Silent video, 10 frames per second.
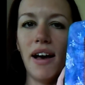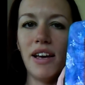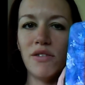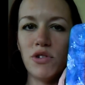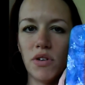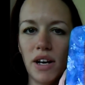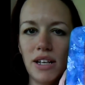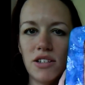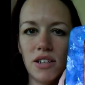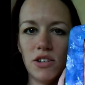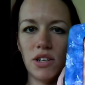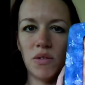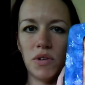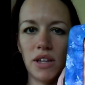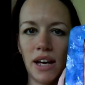I have tried
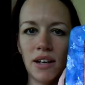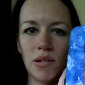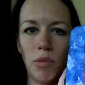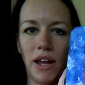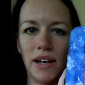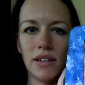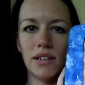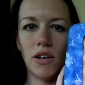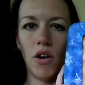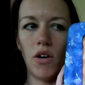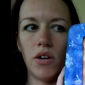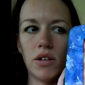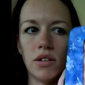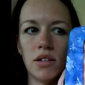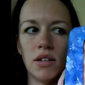stitching with anchor black
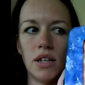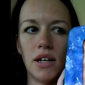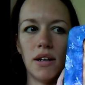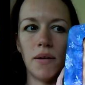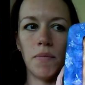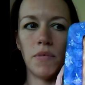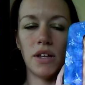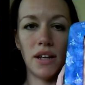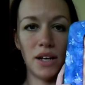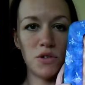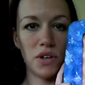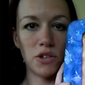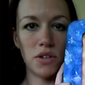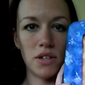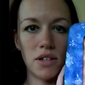on the Clouds
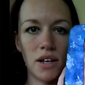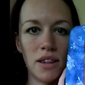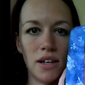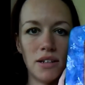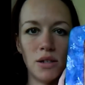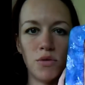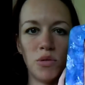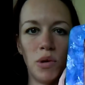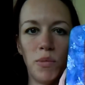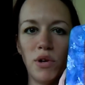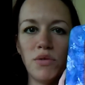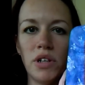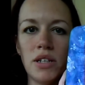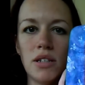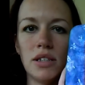Factory design that I did for my
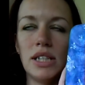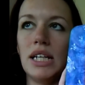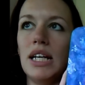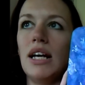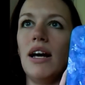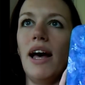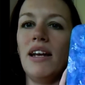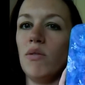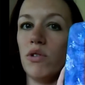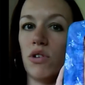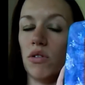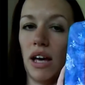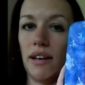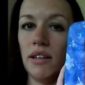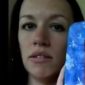boyfriend, and it was
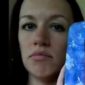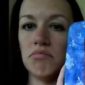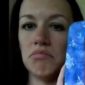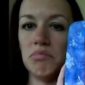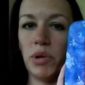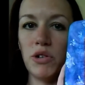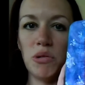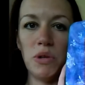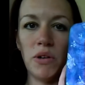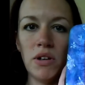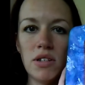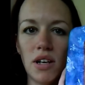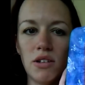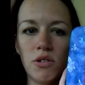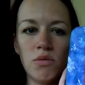okay. But to be honest,
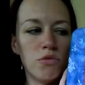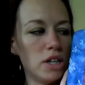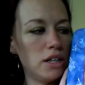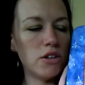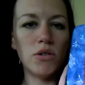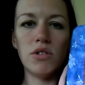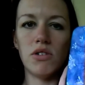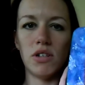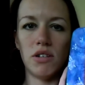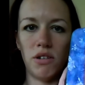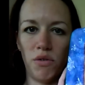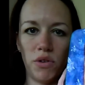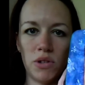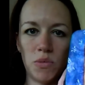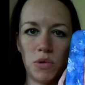I don't really notice a
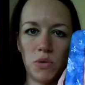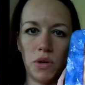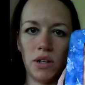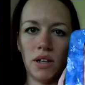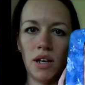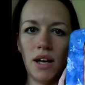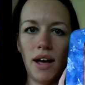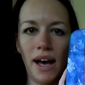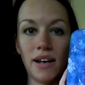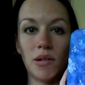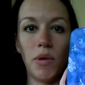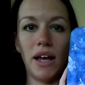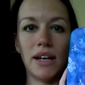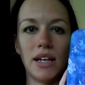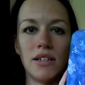difference between anchor
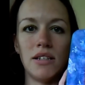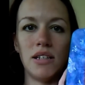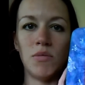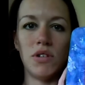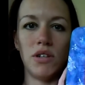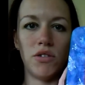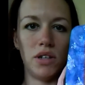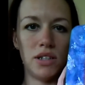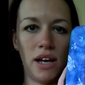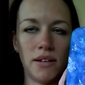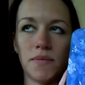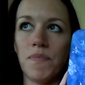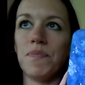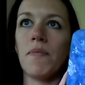black and DMC 310.